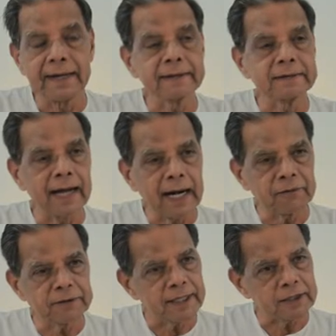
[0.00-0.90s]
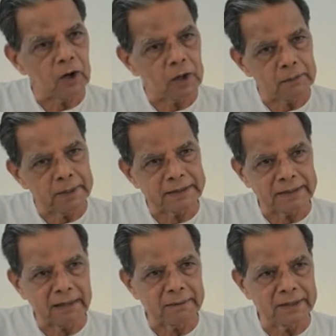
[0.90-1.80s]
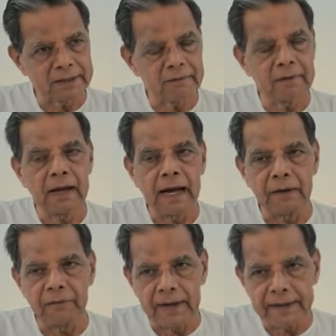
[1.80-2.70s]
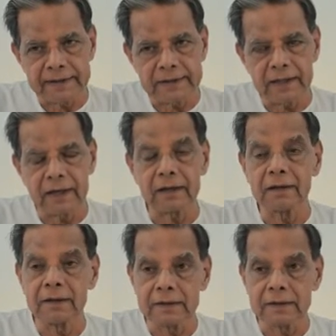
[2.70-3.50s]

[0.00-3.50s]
It is that which has got to be established, and when it's there,